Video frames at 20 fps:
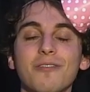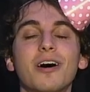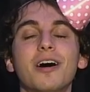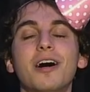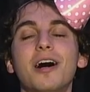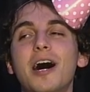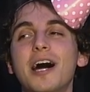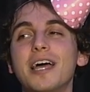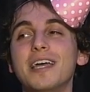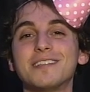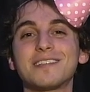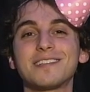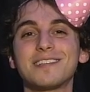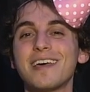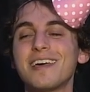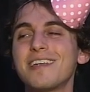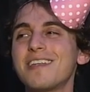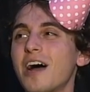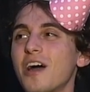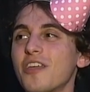uh,
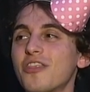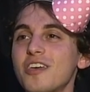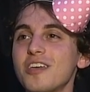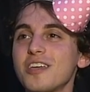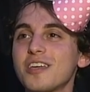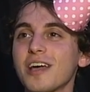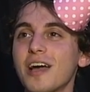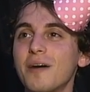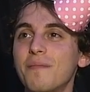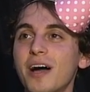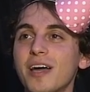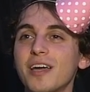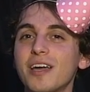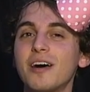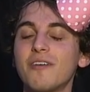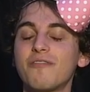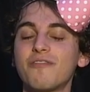instead, I think my uh,